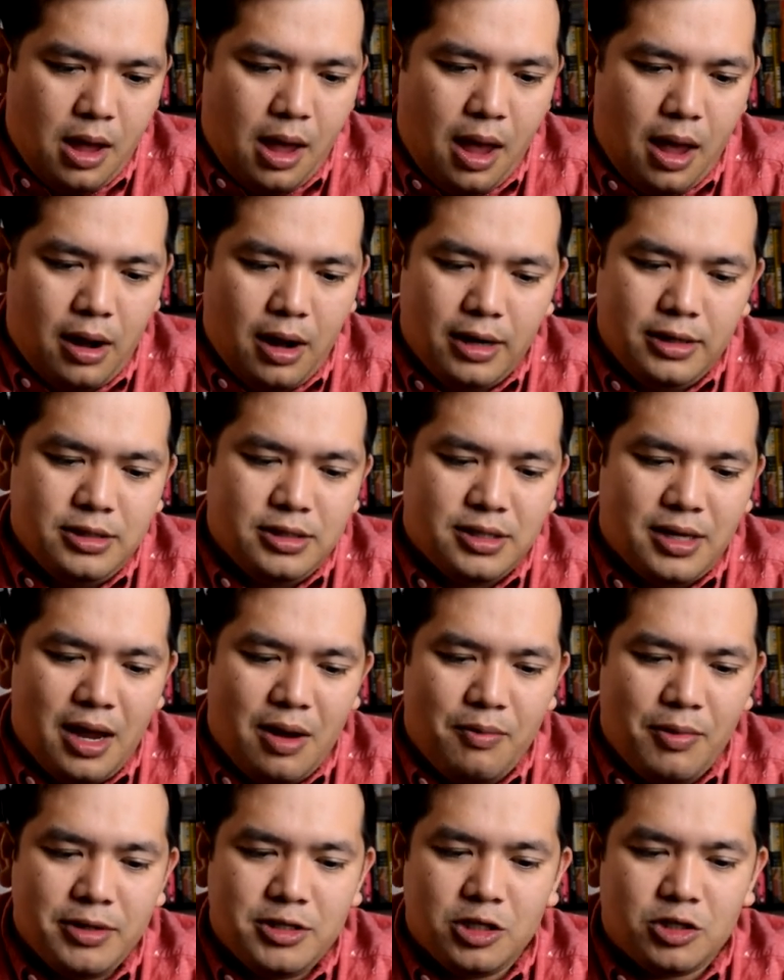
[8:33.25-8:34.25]
And I just
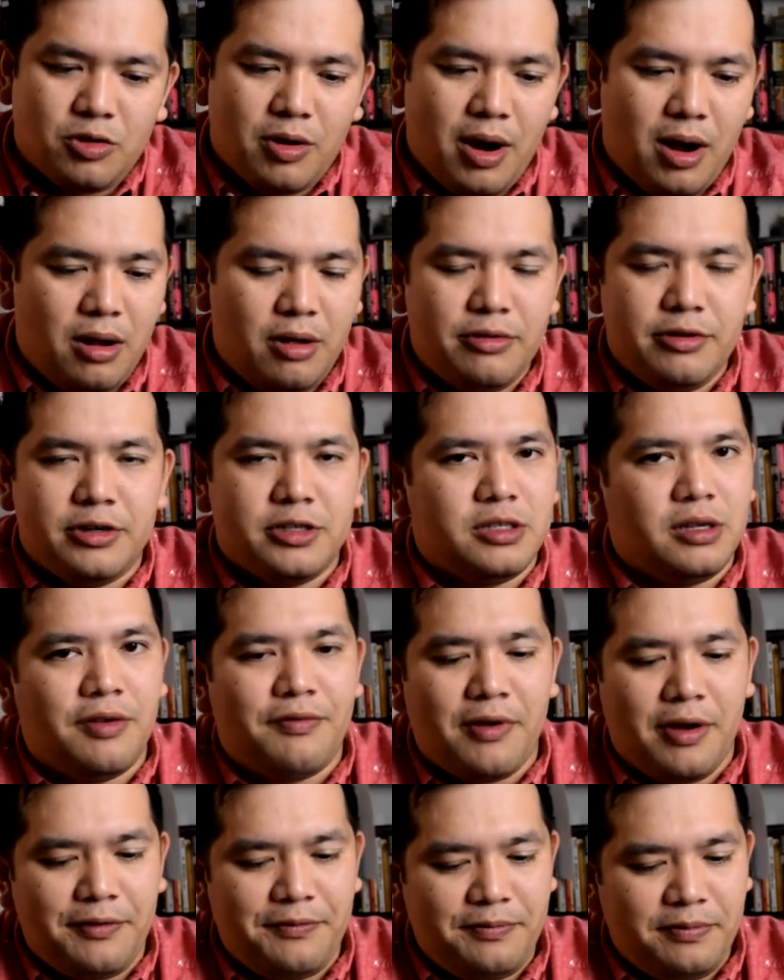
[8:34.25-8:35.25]
can't wait to try out other
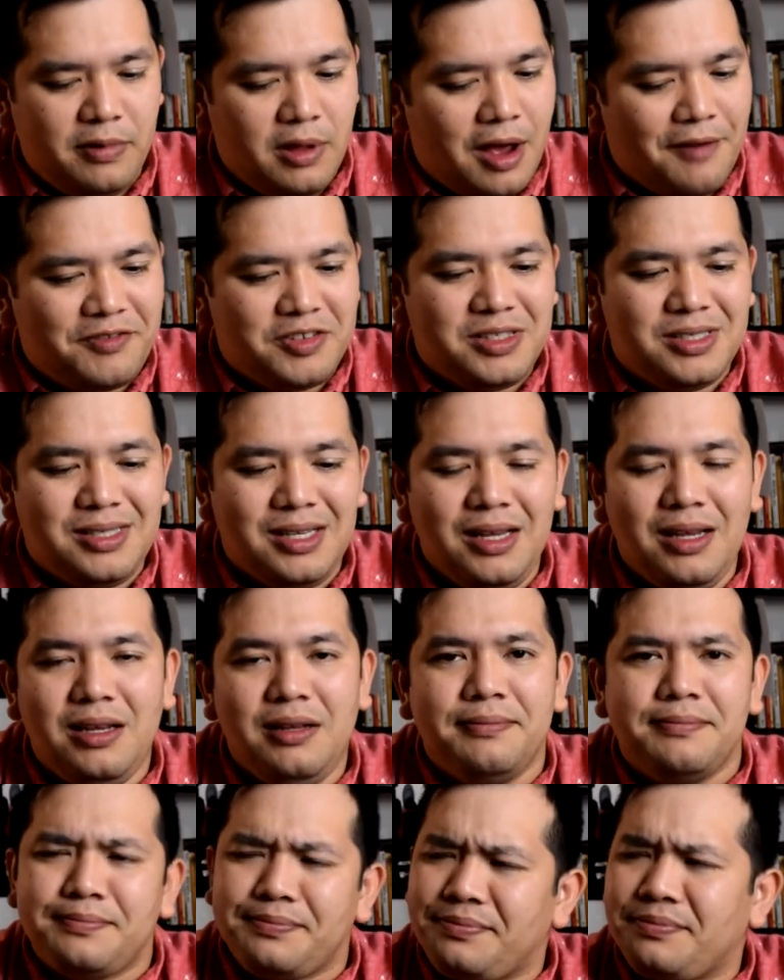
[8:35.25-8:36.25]
stuff. I've
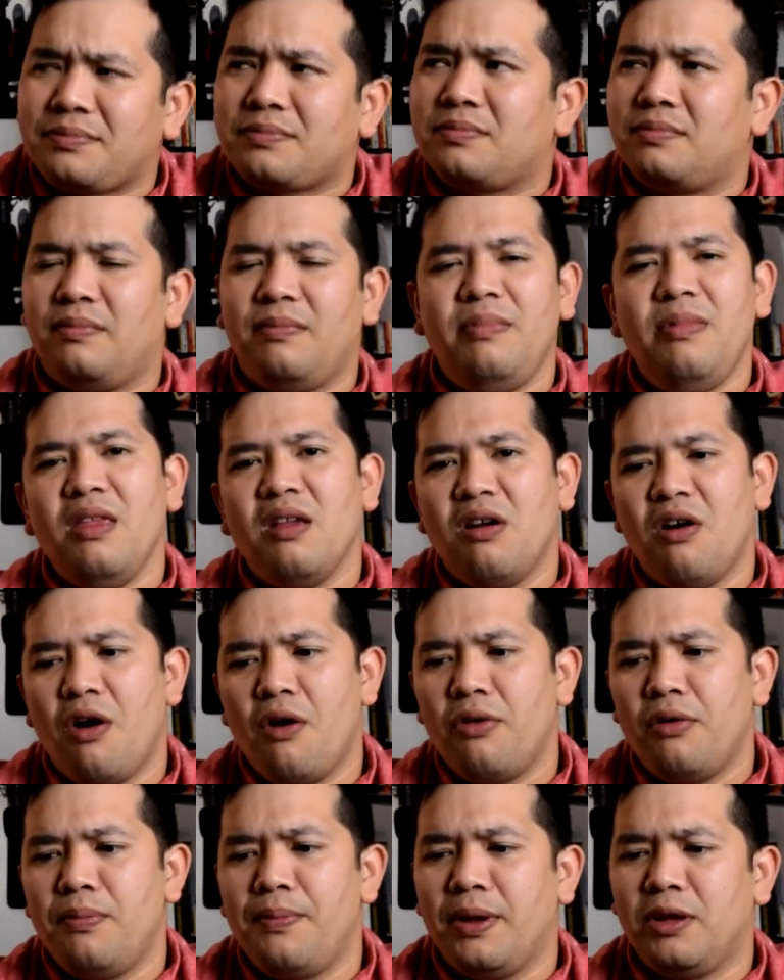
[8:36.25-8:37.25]
seen
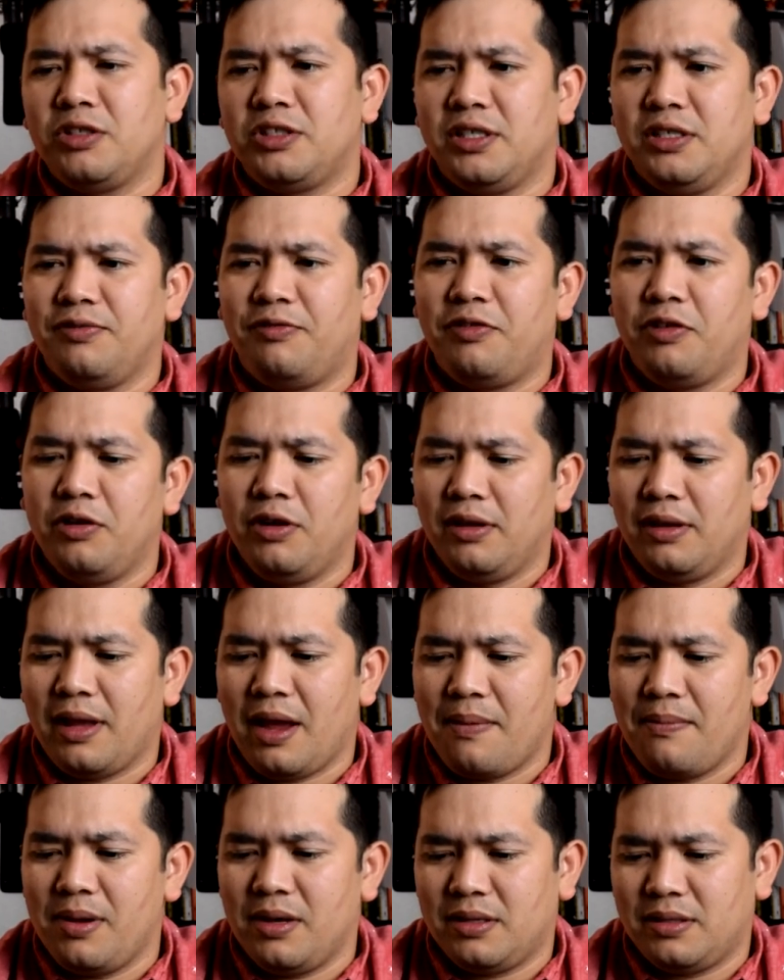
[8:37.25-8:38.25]
other Belgian Fruited
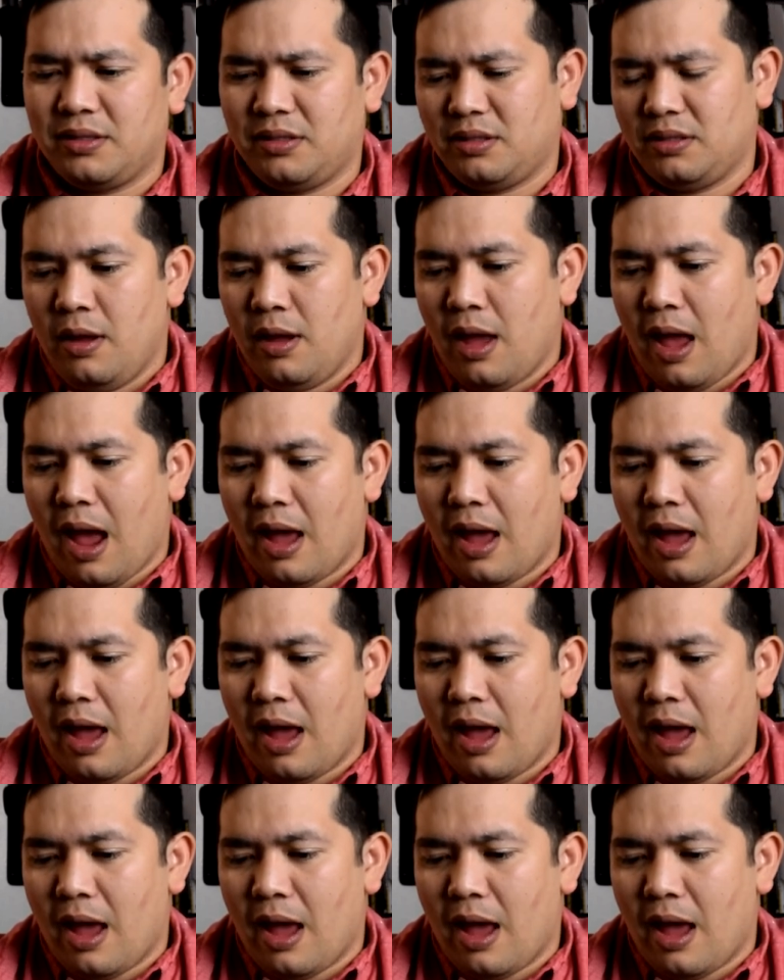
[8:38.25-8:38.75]
Lambics.